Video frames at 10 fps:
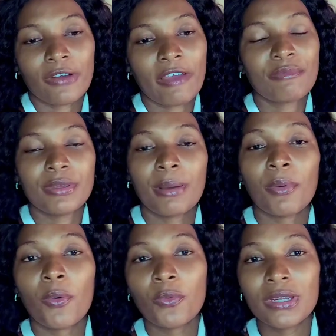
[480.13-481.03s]
5
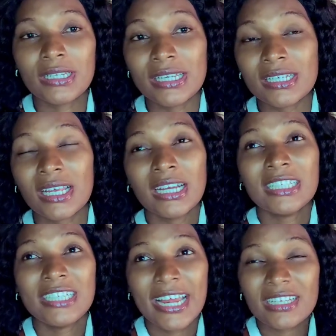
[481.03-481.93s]
p.m. on weekdays.
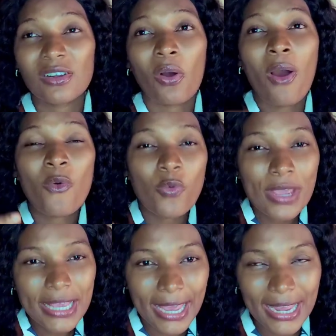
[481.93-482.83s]
Then on
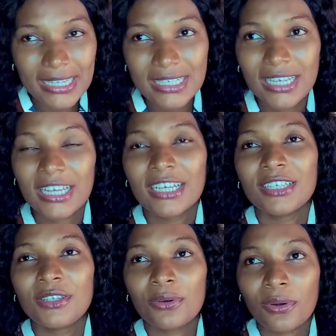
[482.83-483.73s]
weekends,
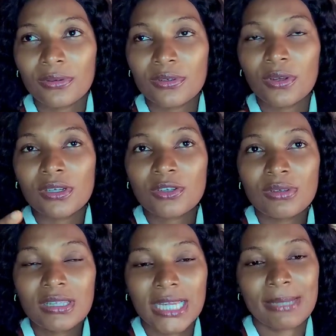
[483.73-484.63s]
your
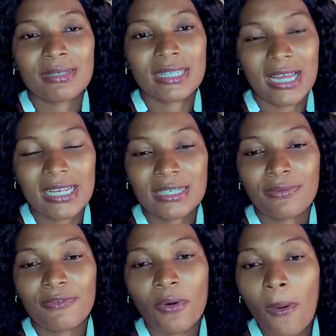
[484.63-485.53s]
screen time
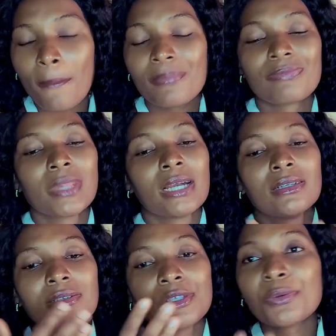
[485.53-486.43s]
starts from
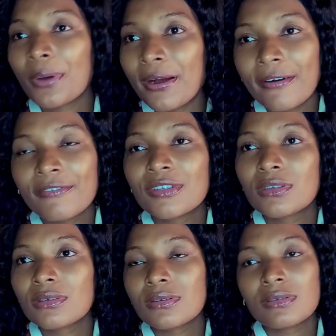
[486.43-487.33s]
12
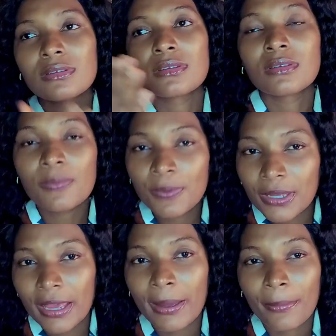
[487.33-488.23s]
to 2
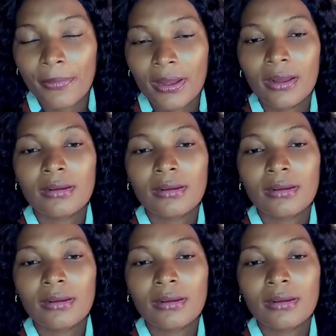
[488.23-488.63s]
p.m.